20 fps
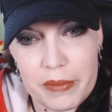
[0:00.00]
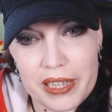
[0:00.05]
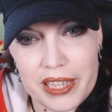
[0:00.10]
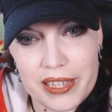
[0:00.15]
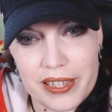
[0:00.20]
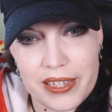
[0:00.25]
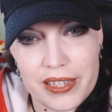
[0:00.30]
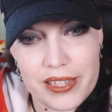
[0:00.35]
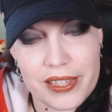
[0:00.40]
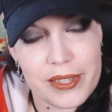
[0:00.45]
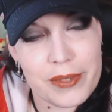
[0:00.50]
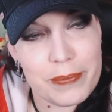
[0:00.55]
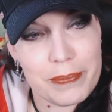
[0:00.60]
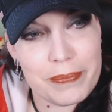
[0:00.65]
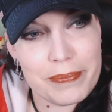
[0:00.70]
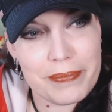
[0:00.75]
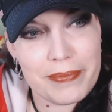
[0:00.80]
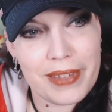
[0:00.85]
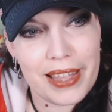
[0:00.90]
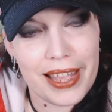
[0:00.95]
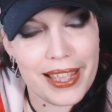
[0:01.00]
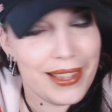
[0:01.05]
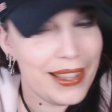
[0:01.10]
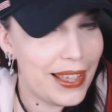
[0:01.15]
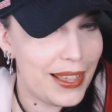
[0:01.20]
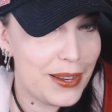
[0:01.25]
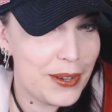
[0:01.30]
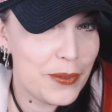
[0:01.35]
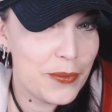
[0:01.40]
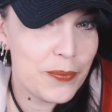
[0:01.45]
Because,
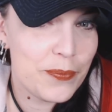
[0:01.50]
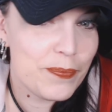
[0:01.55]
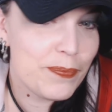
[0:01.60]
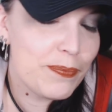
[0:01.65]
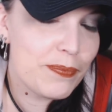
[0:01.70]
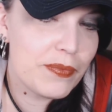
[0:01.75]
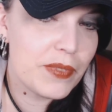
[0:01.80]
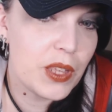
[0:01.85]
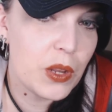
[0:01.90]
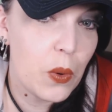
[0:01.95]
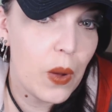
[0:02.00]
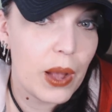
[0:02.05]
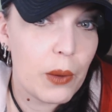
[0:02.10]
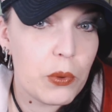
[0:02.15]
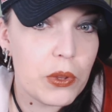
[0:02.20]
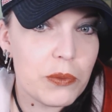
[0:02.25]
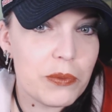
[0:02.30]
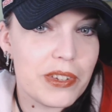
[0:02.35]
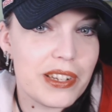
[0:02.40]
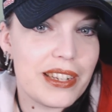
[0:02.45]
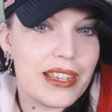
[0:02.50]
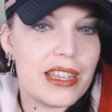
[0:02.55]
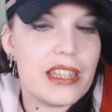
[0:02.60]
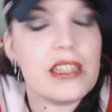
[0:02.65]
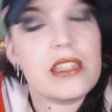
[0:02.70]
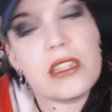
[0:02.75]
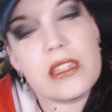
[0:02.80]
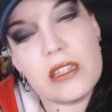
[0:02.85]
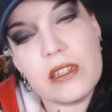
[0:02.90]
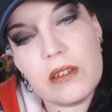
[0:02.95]
again, I wouldn't want to
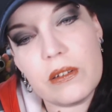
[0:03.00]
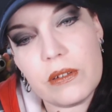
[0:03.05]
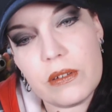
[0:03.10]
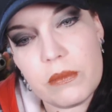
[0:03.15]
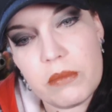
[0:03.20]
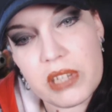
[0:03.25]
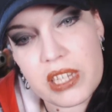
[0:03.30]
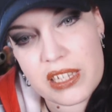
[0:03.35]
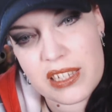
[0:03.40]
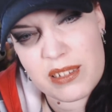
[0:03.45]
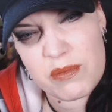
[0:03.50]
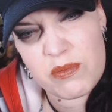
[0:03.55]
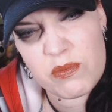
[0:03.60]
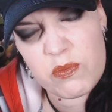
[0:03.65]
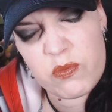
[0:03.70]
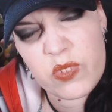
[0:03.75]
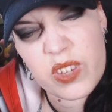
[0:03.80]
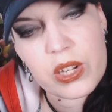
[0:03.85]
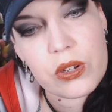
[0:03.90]
get sued because I'm